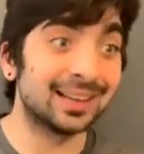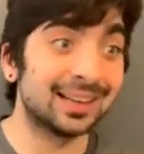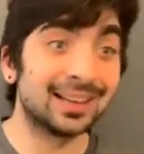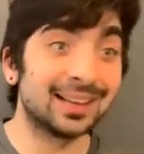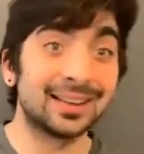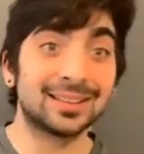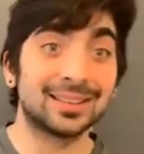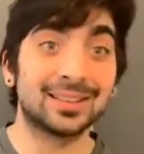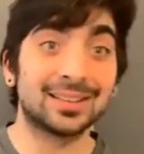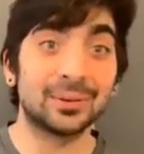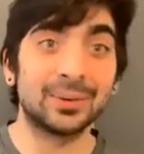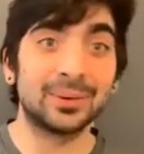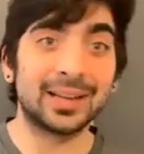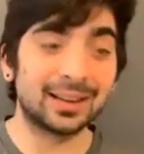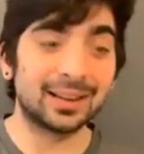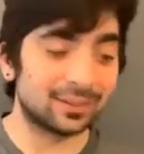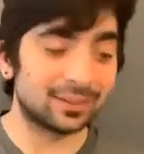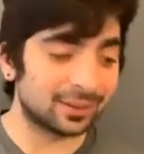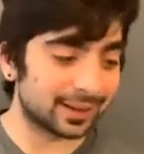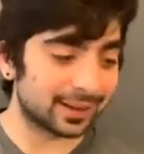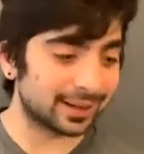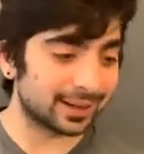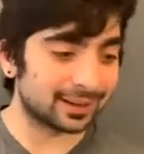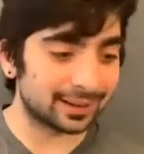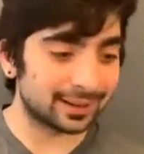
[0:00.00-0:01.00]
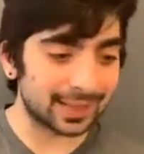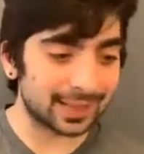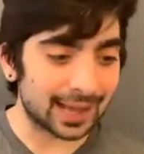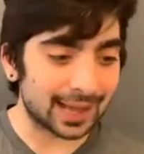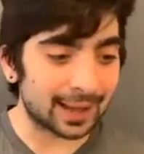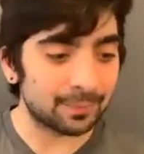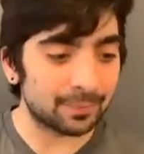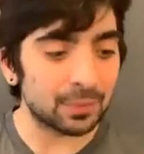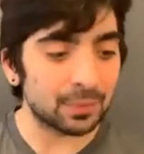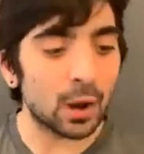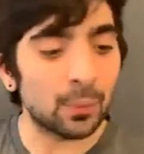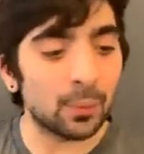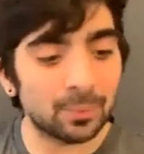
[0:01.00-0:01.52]
so we can look into that.
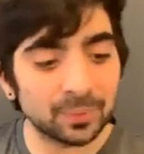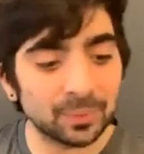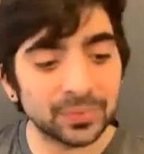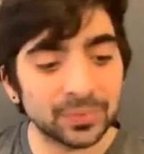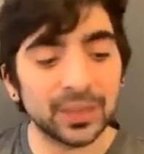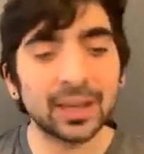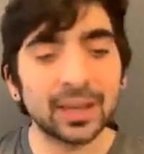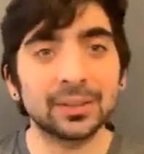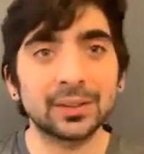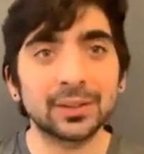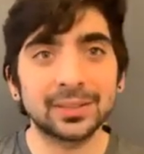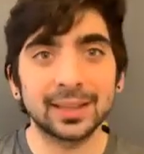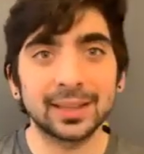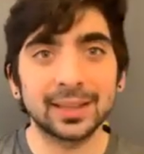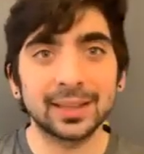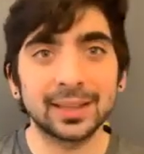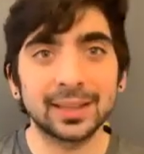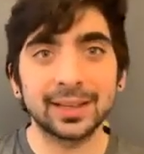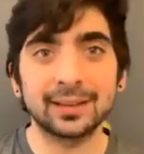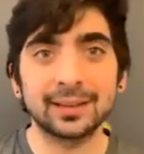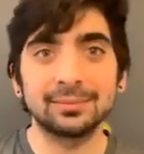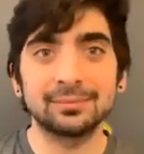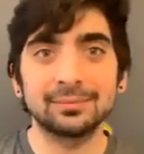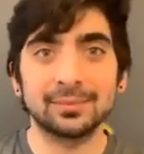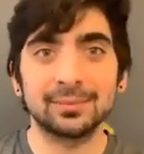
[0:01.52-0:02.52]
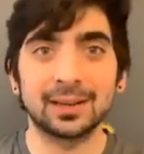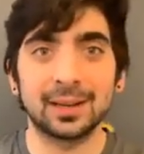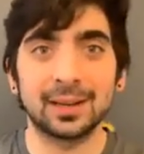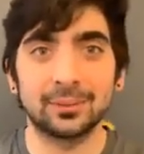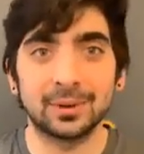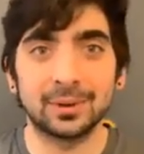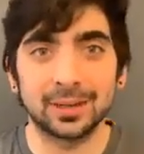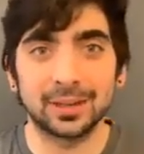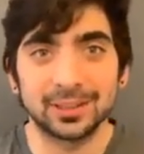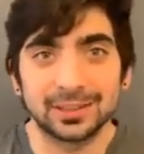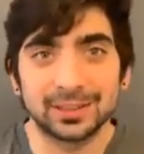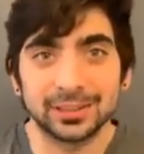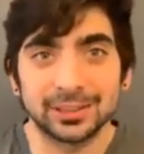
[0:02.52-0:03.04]
Oh, the other thing I
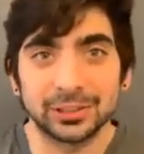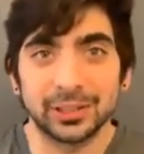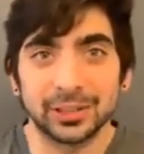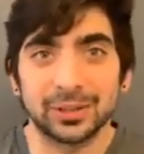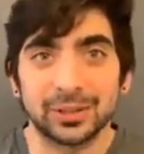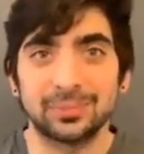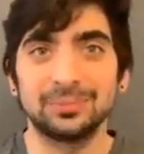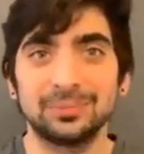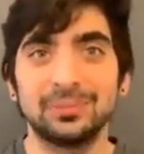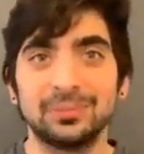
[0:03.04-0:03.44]
wanted to show